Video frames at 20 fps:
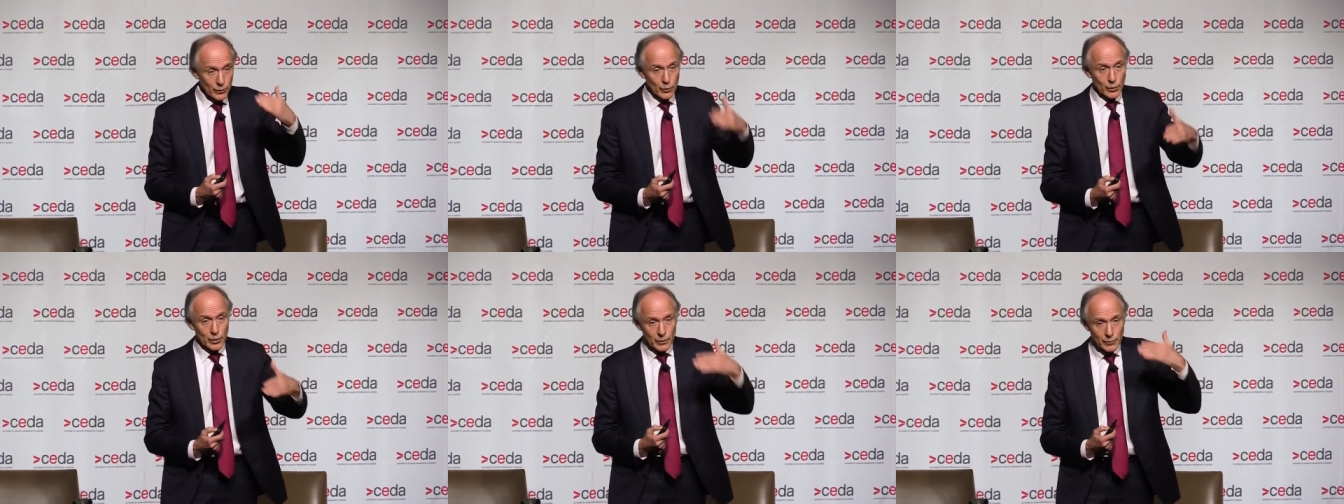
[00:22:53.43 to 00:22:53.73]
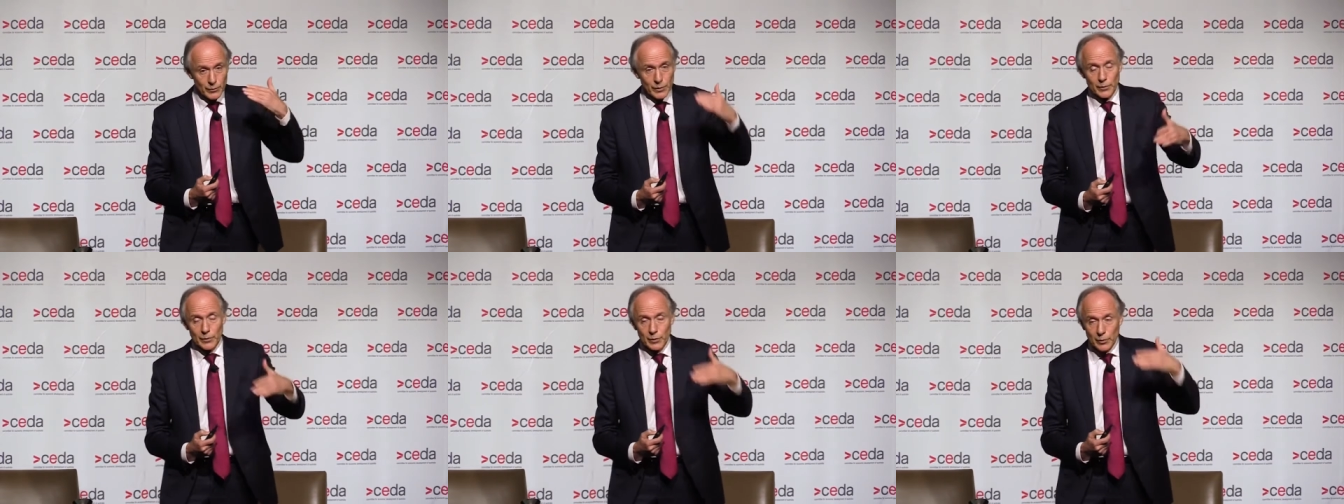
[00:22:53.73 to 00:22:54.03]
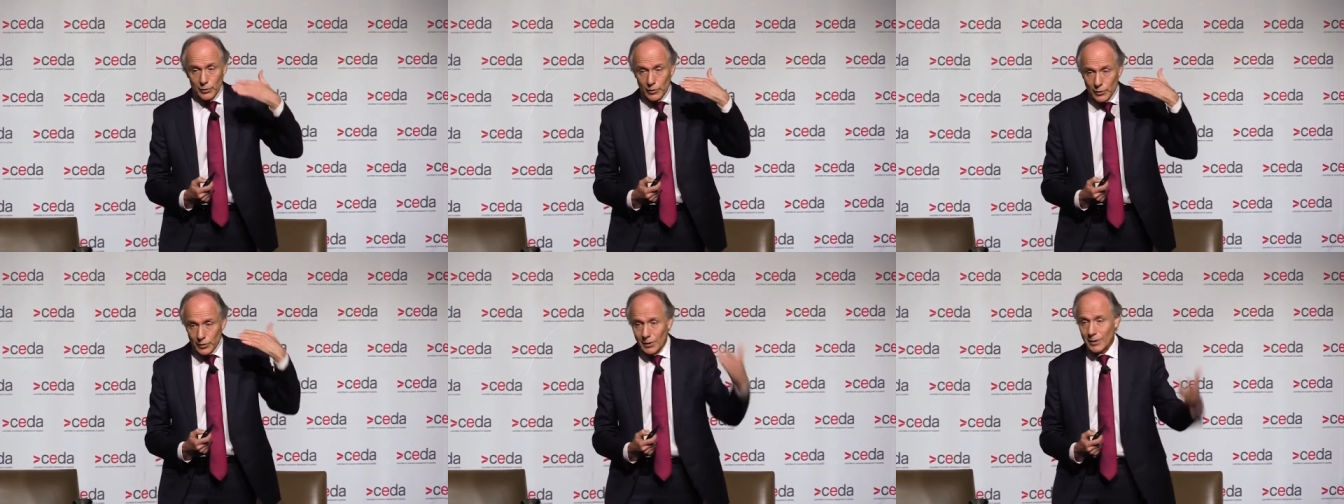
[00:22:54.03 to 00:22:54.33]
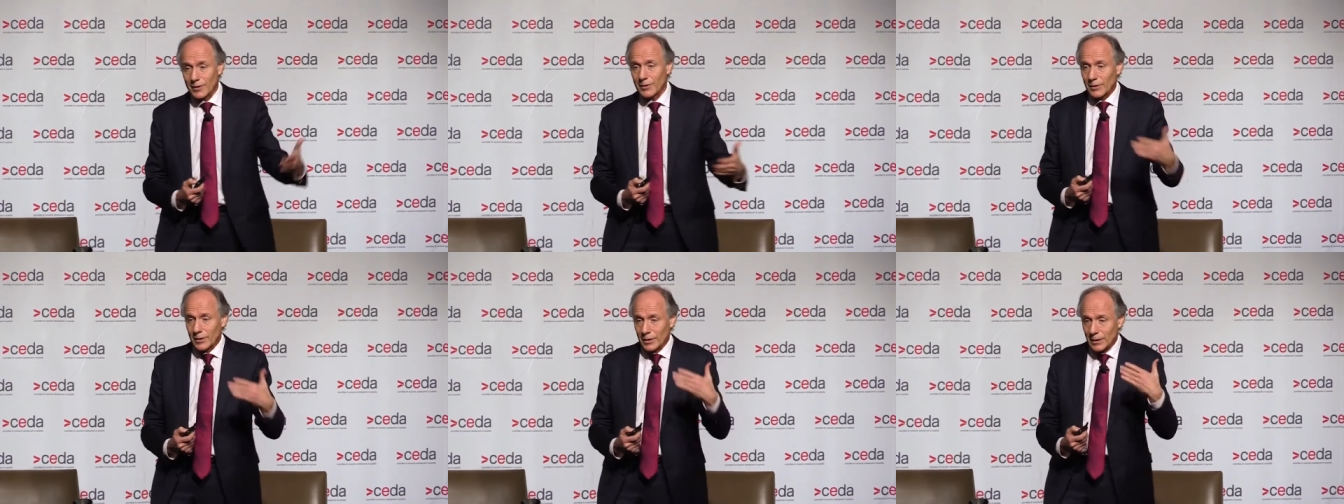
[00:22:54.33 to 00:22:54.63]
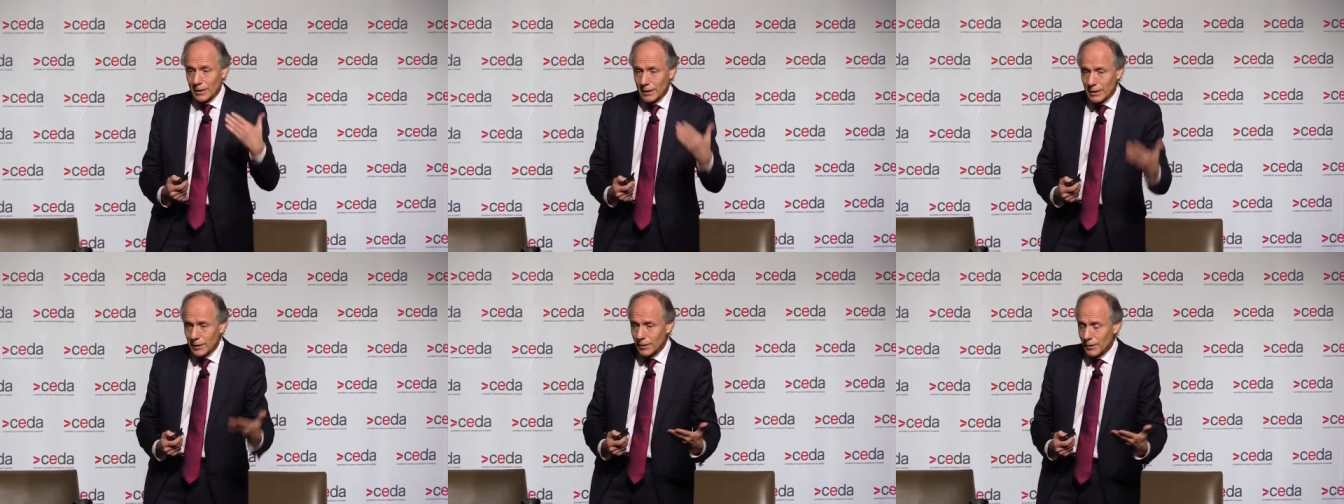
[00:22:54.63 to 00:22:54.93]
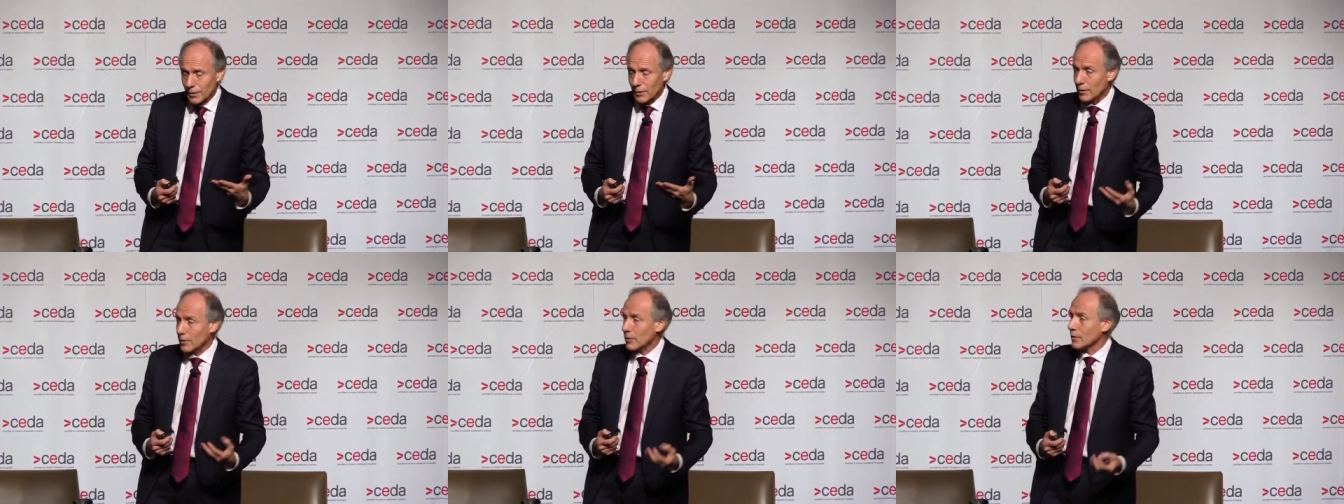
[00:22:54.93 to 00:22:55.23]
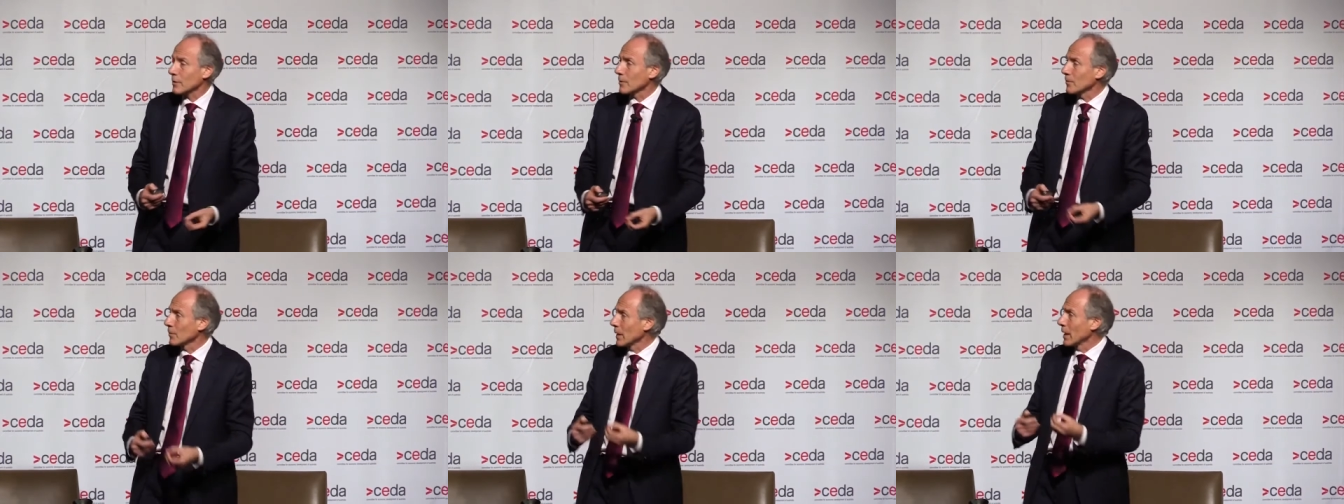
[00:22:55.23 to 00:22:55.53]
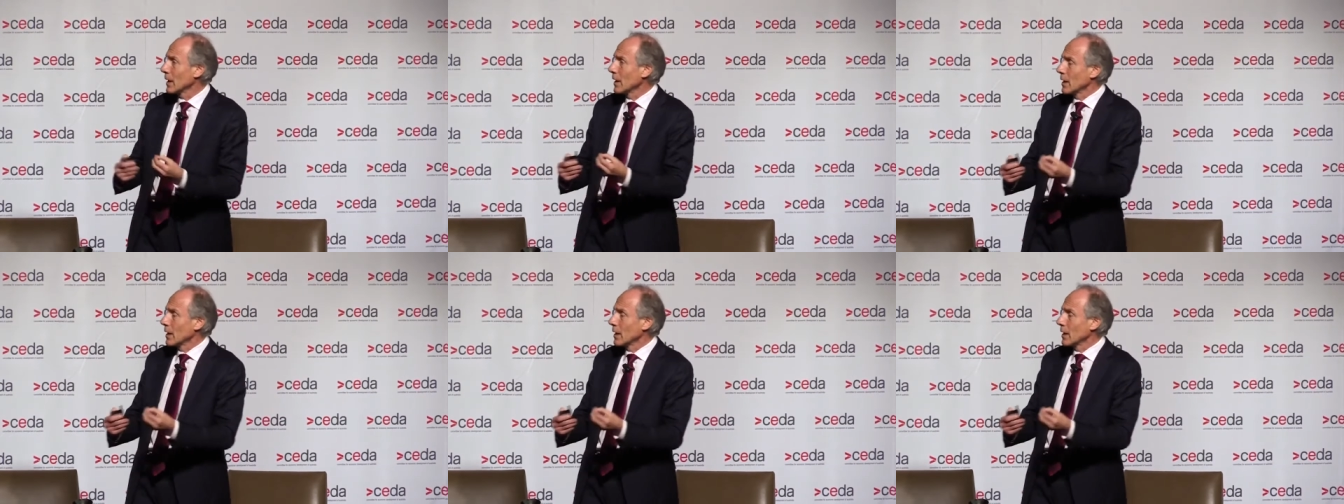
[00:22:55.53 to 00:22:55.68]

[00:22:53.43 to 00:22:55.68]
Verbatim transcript: 40, 50 or 60 years,